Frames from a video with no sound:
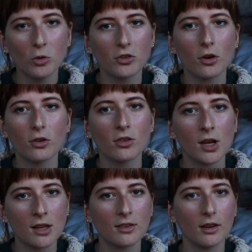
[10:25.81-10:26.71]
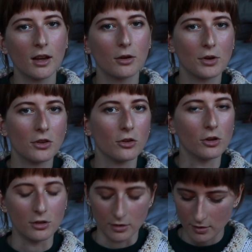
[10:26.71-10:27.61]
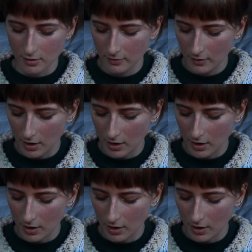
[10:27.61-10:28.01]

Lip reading: also sensing a resurgence